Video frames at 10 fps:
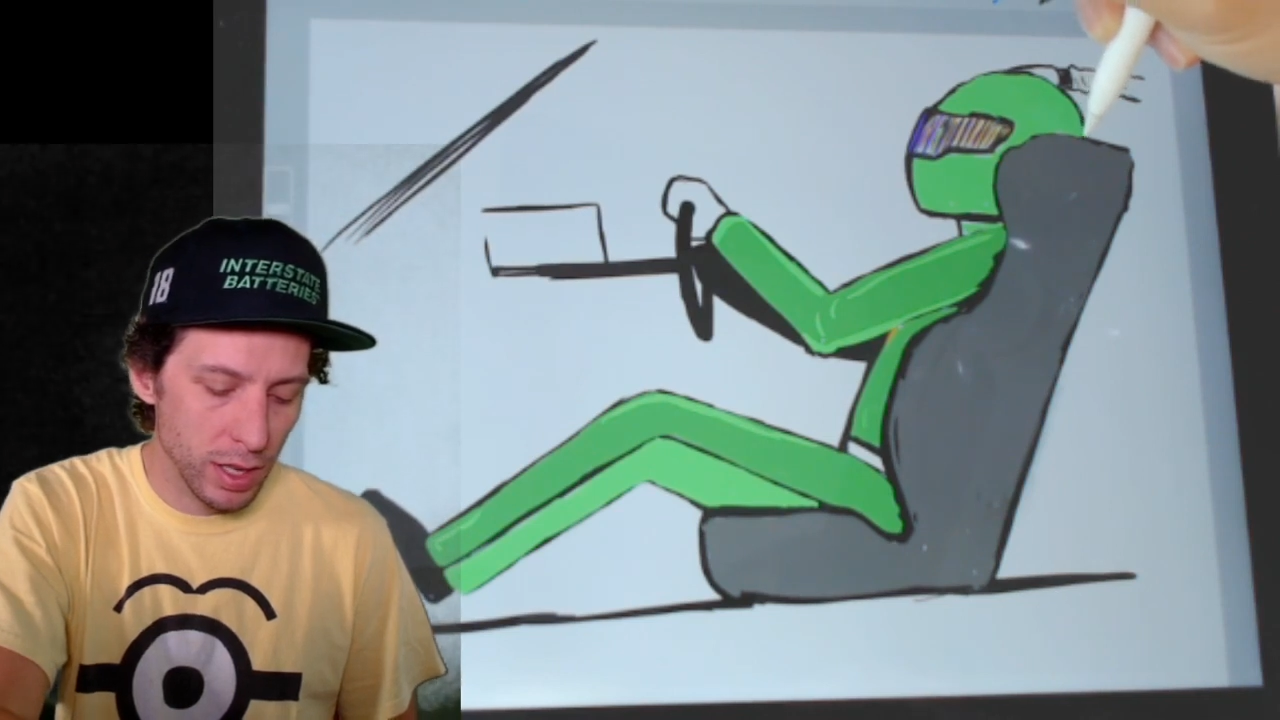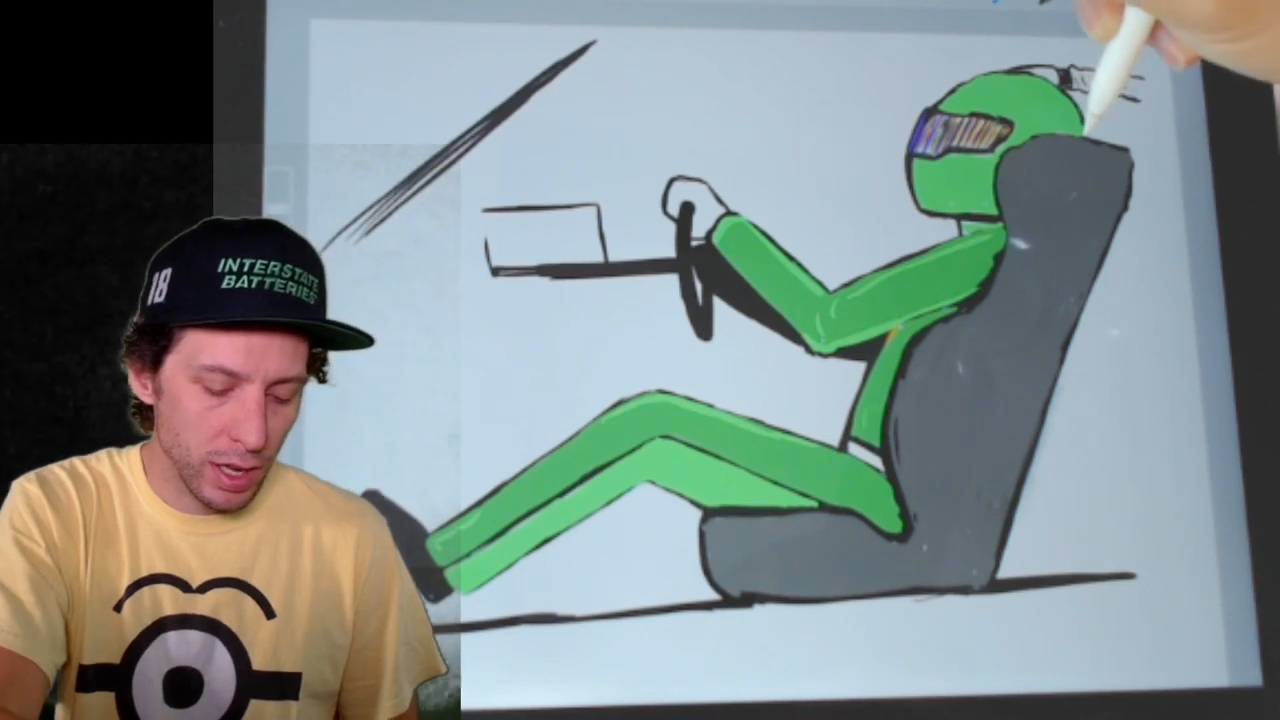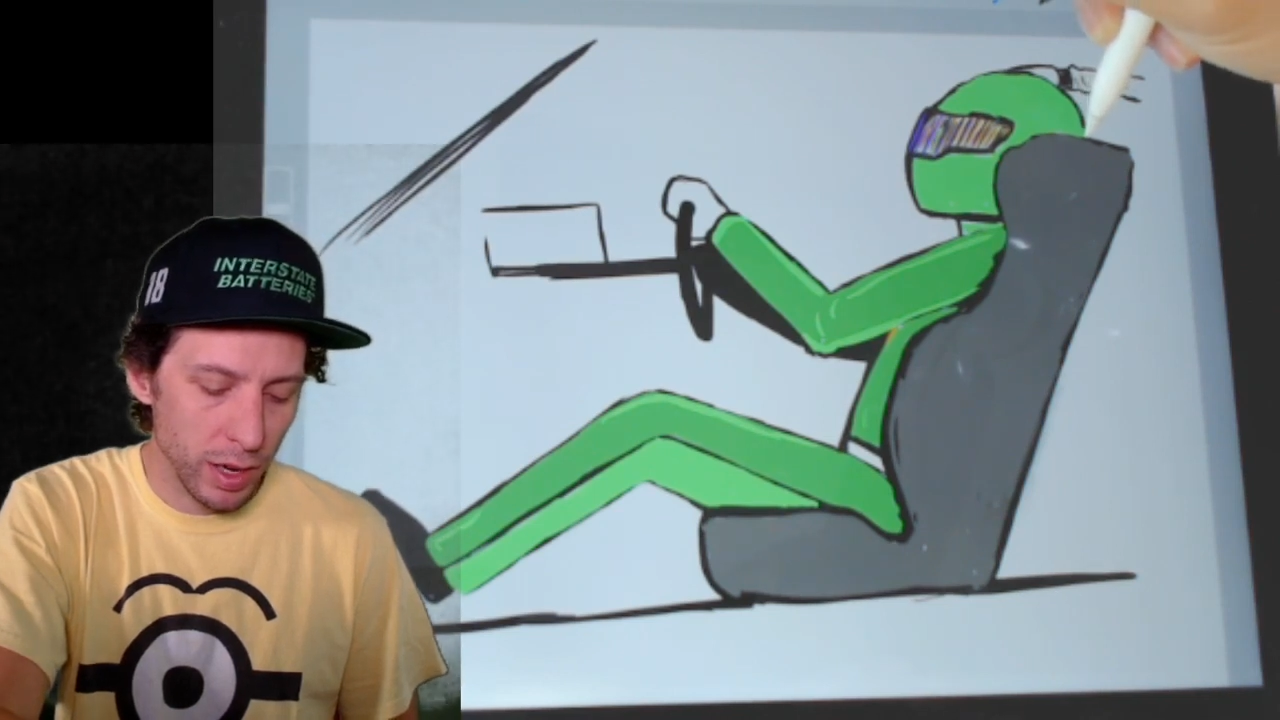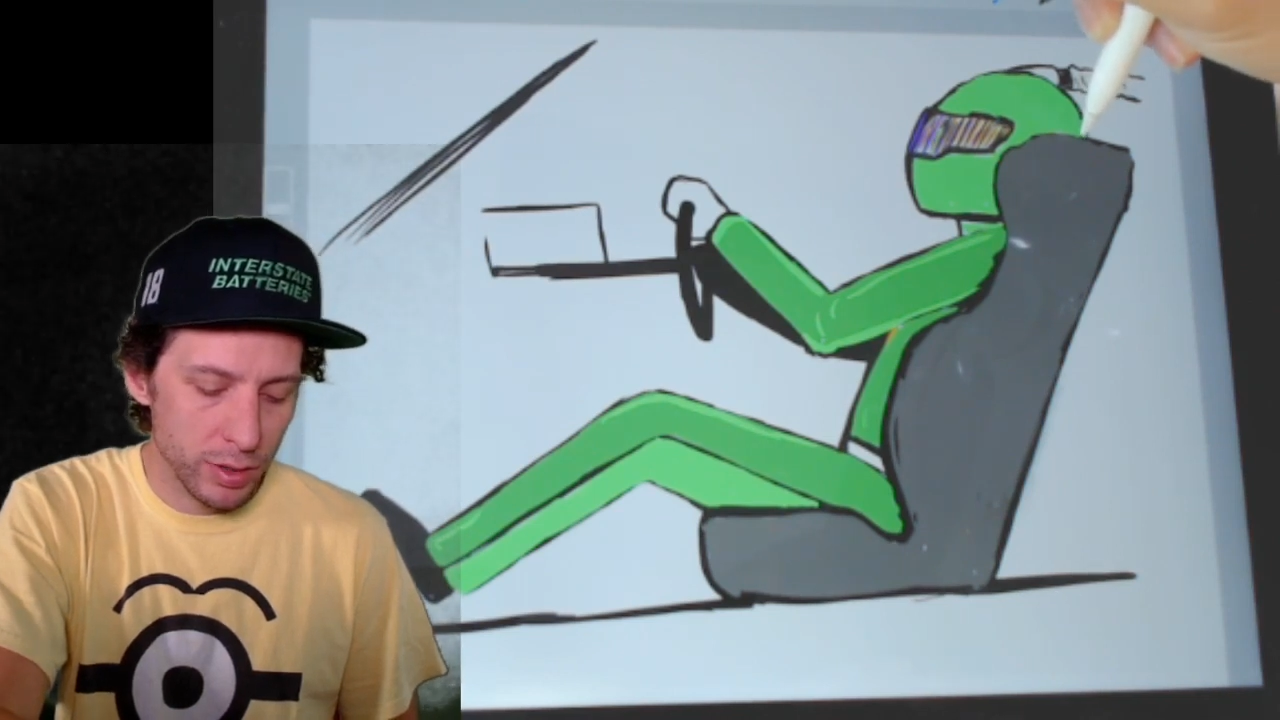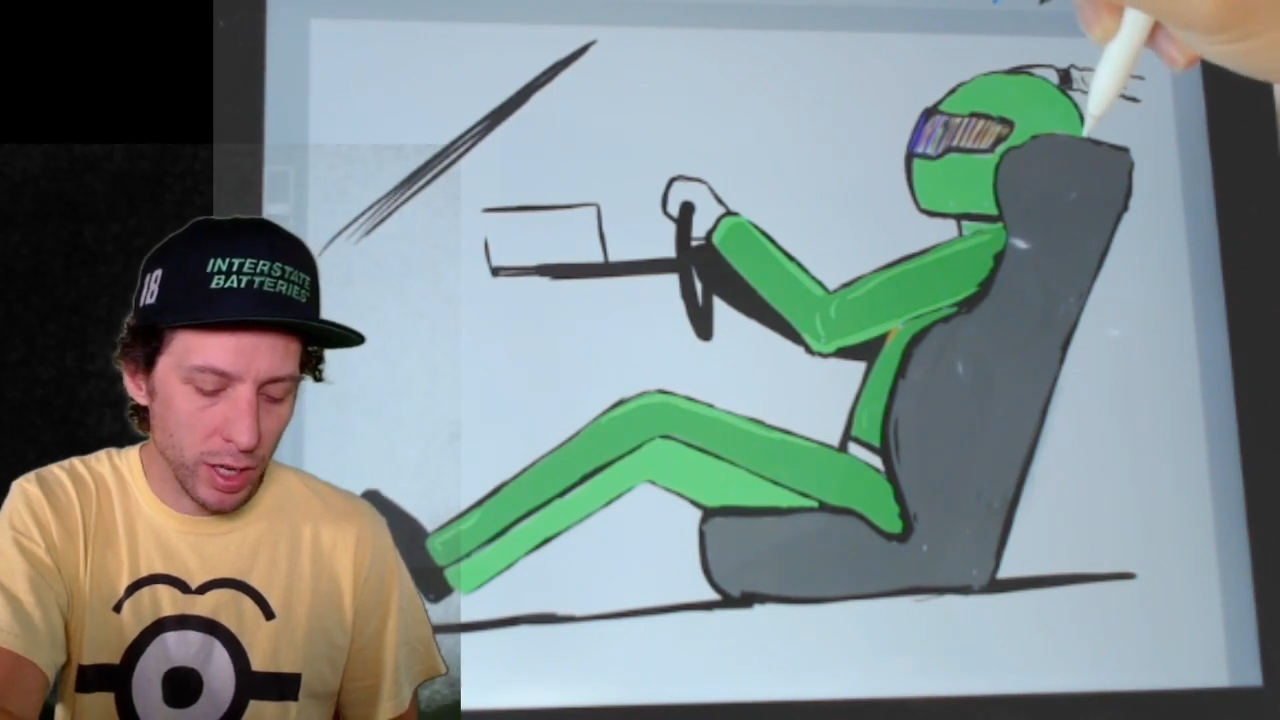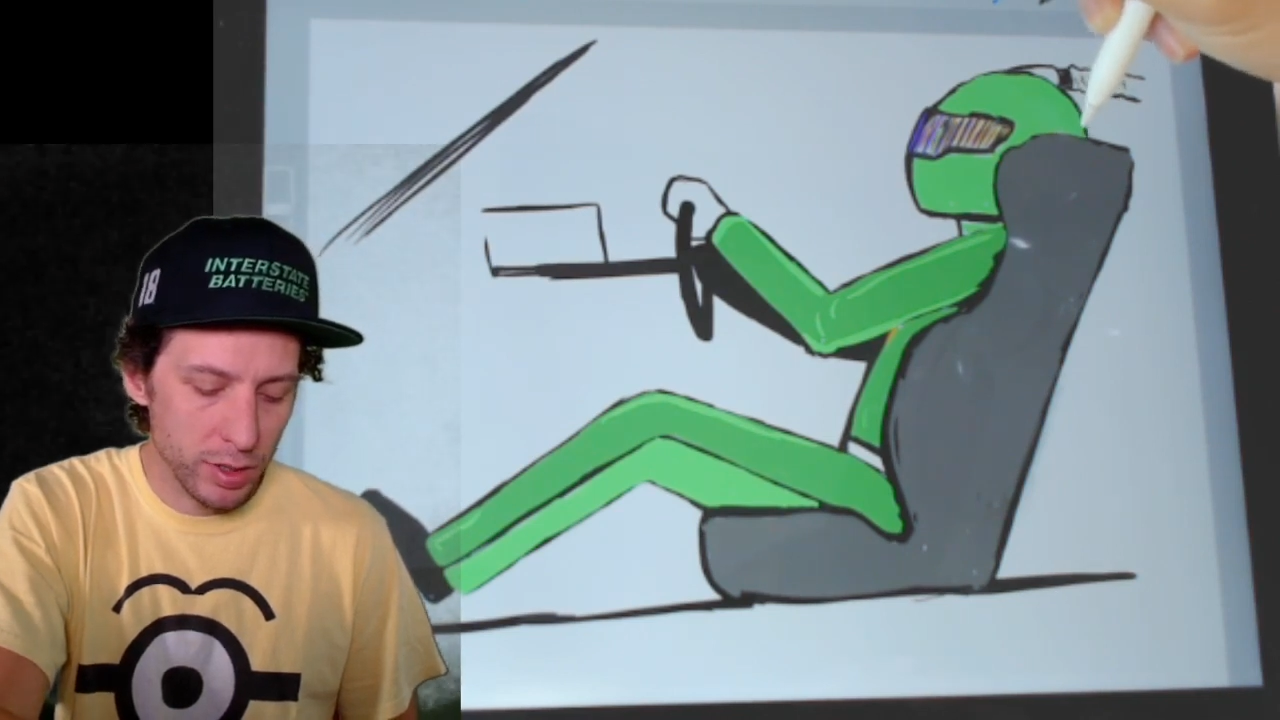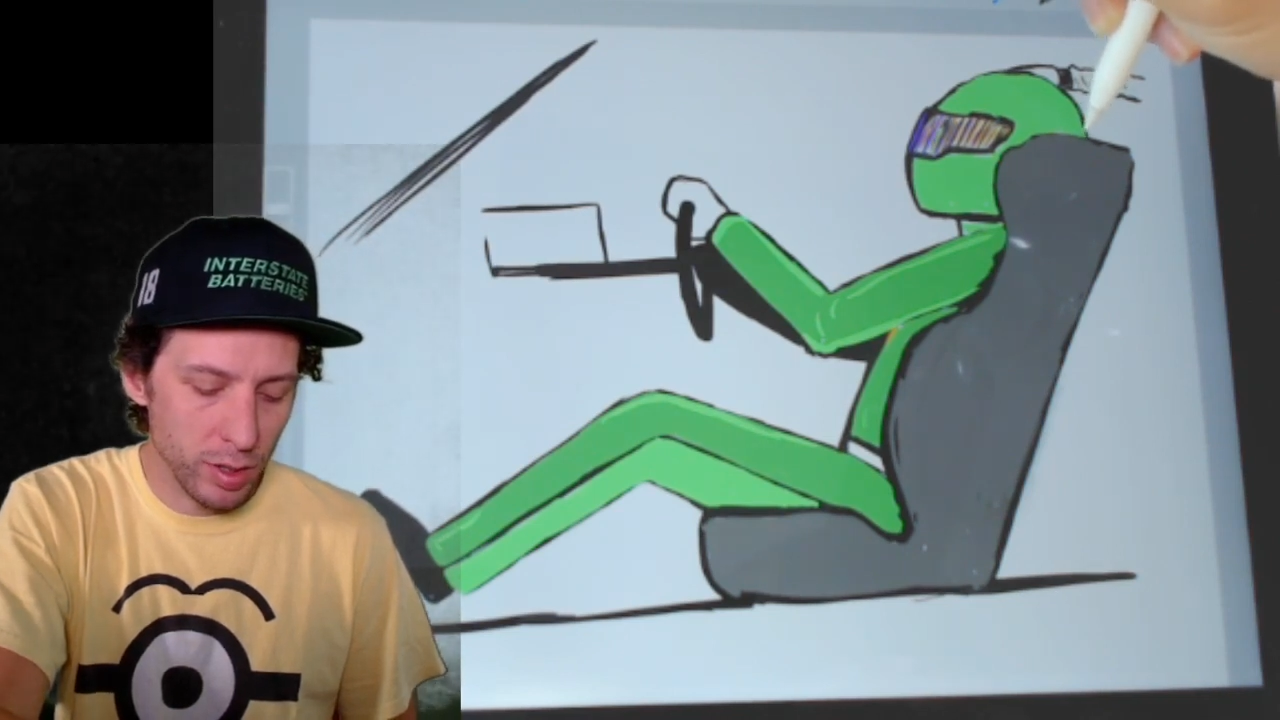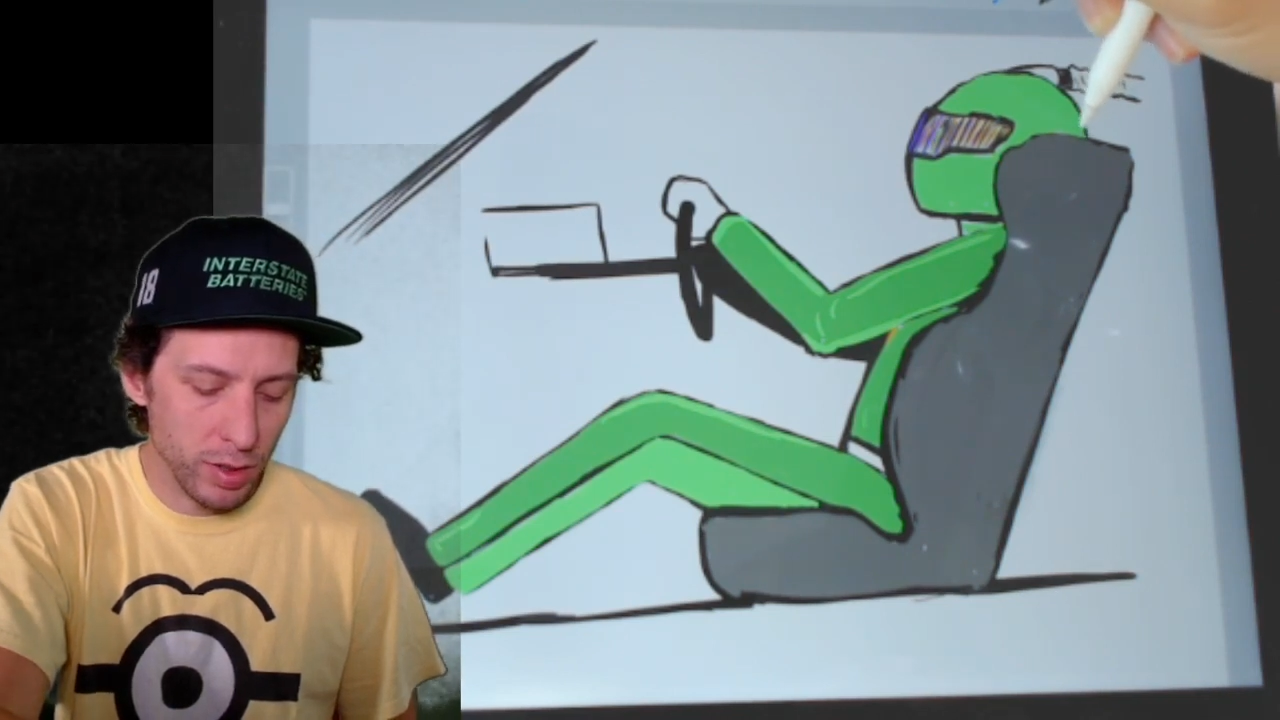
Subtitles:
I was also